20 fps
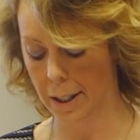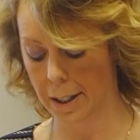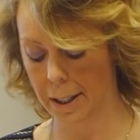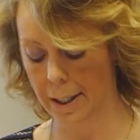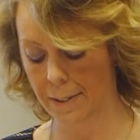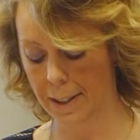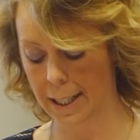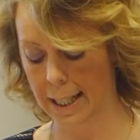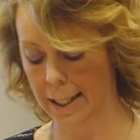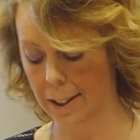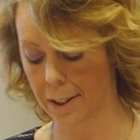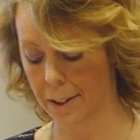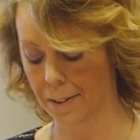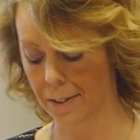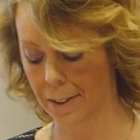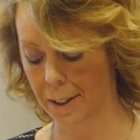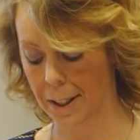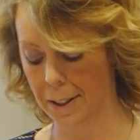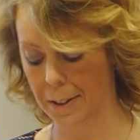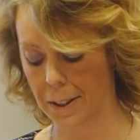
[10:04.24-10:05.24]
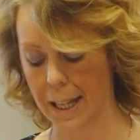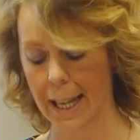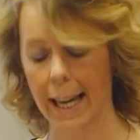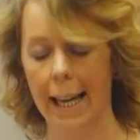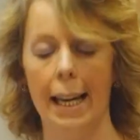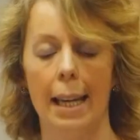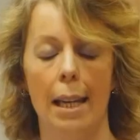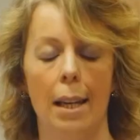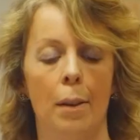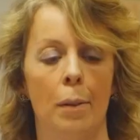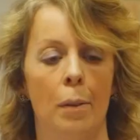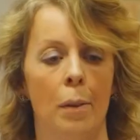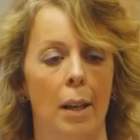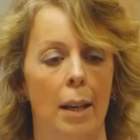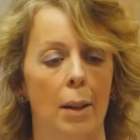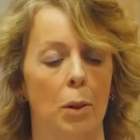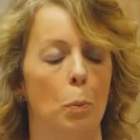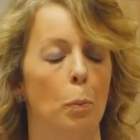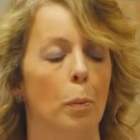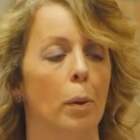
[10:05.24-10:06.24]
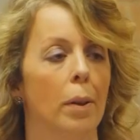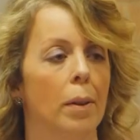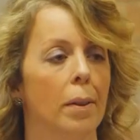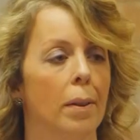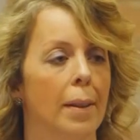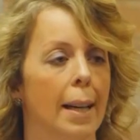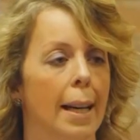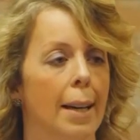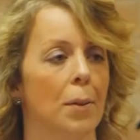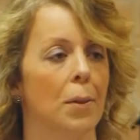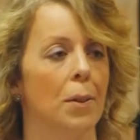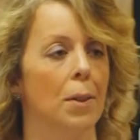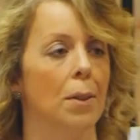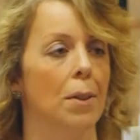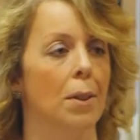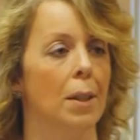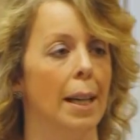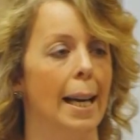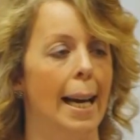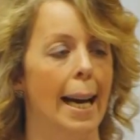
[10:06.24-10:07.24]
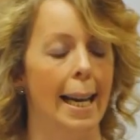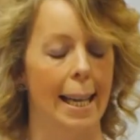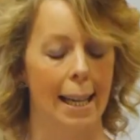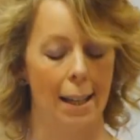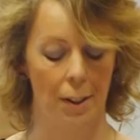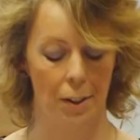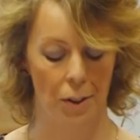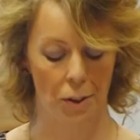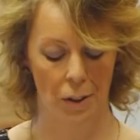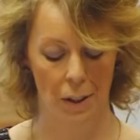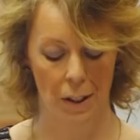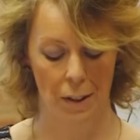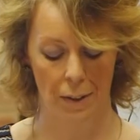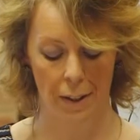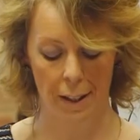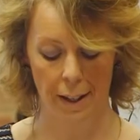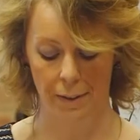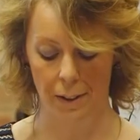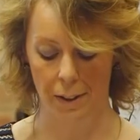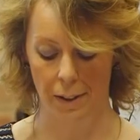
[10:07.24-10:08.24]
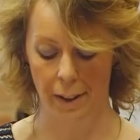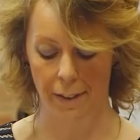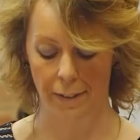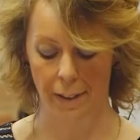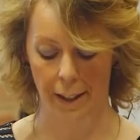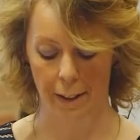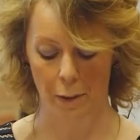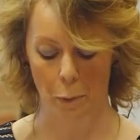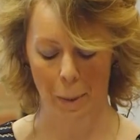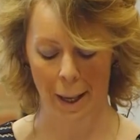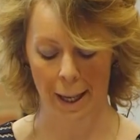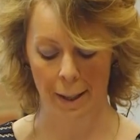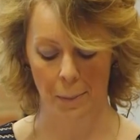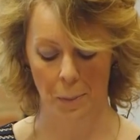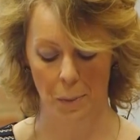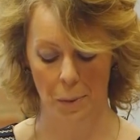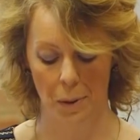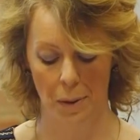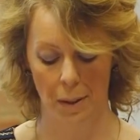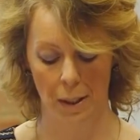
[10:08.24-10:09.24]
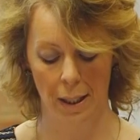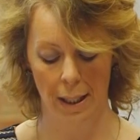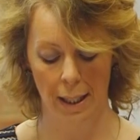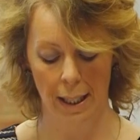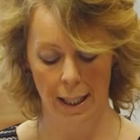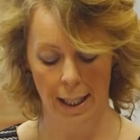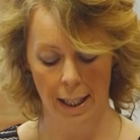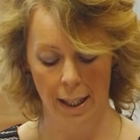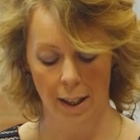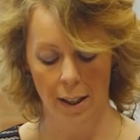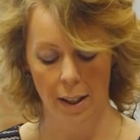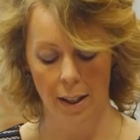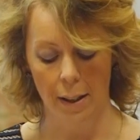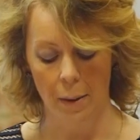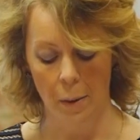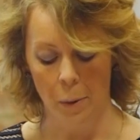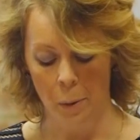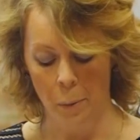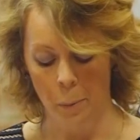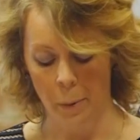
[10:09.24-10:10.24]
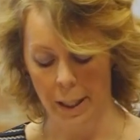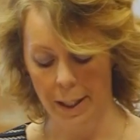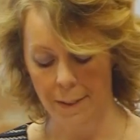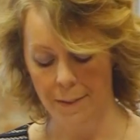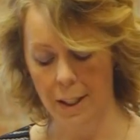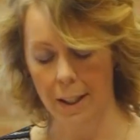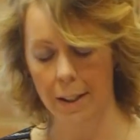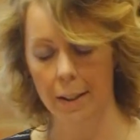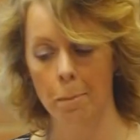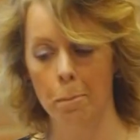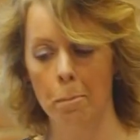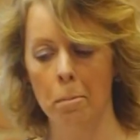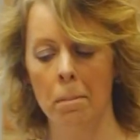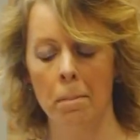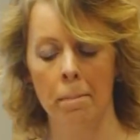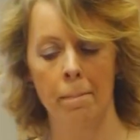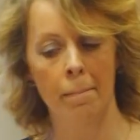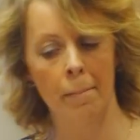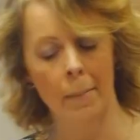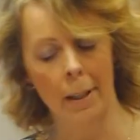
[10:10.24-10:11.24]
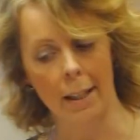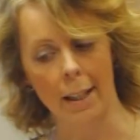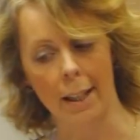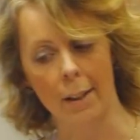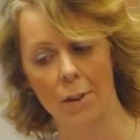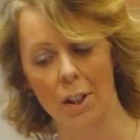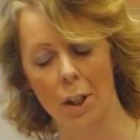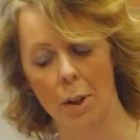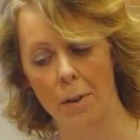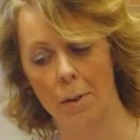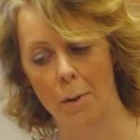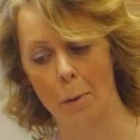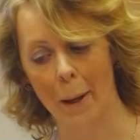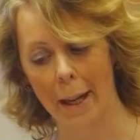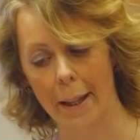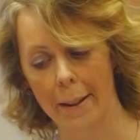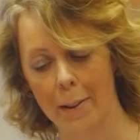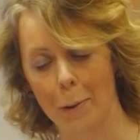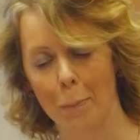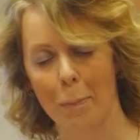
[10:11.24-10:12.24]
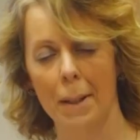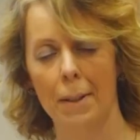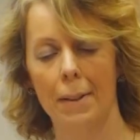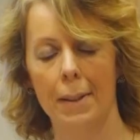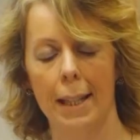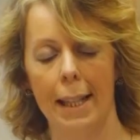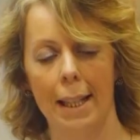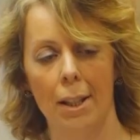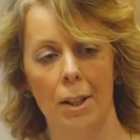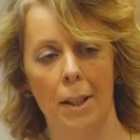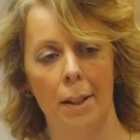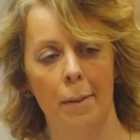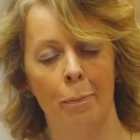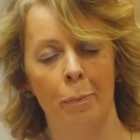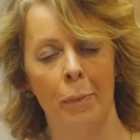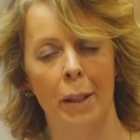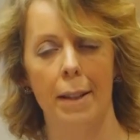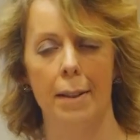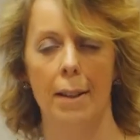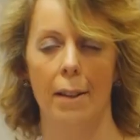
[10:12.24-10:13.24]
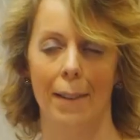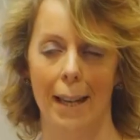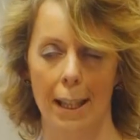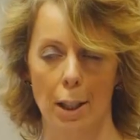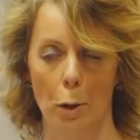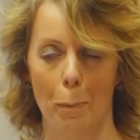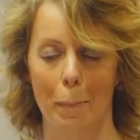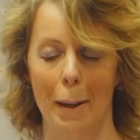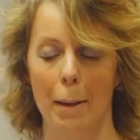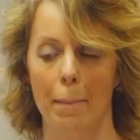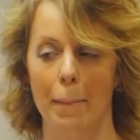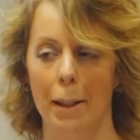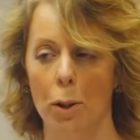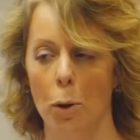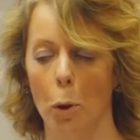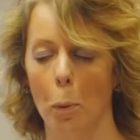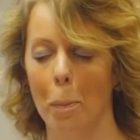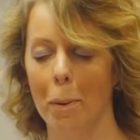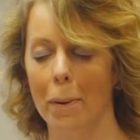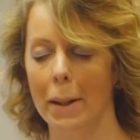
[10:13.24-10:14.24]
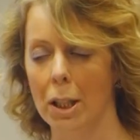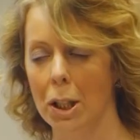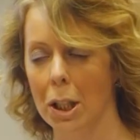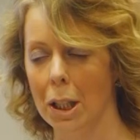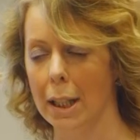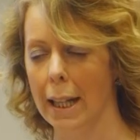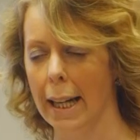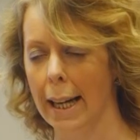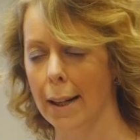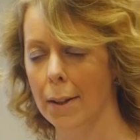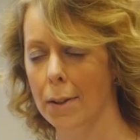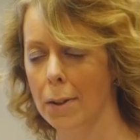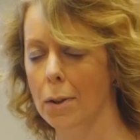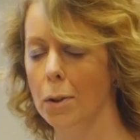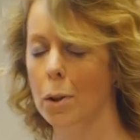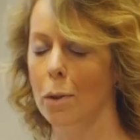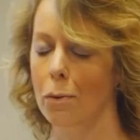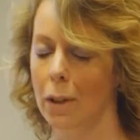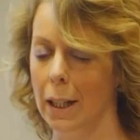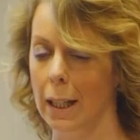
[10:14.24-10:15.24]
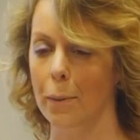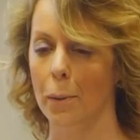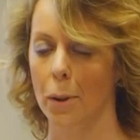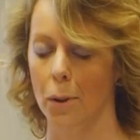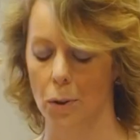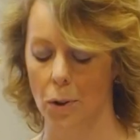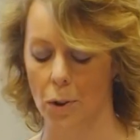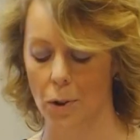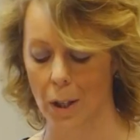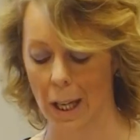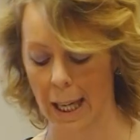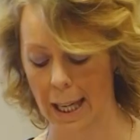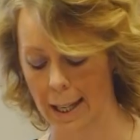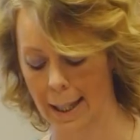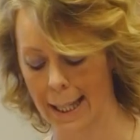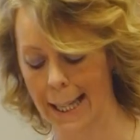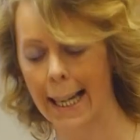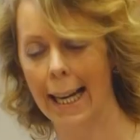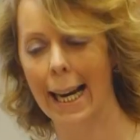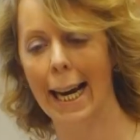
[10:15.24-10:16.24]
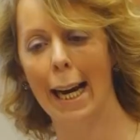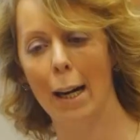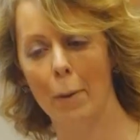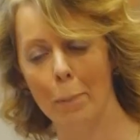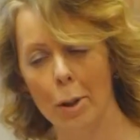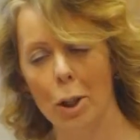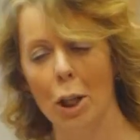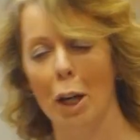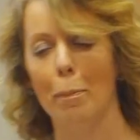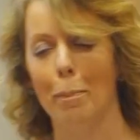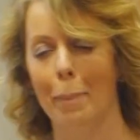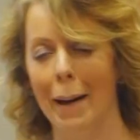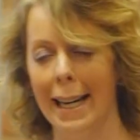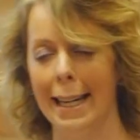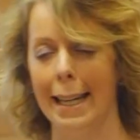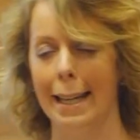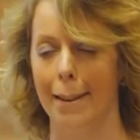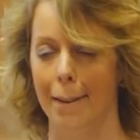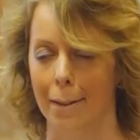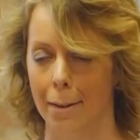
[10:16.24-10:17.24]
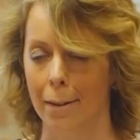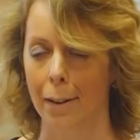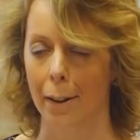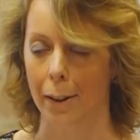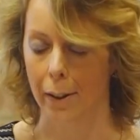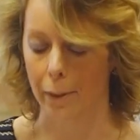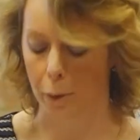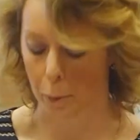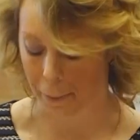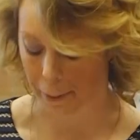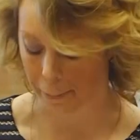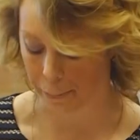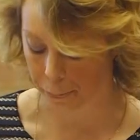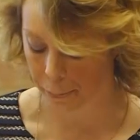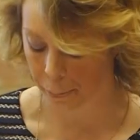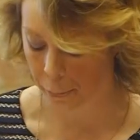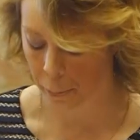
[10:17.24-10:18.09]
a dividend of 30k is £1,875. What I've done, and I'll do throughout this presentation, is I've added back my corporation tax because I really want to see how much I'm paying the government.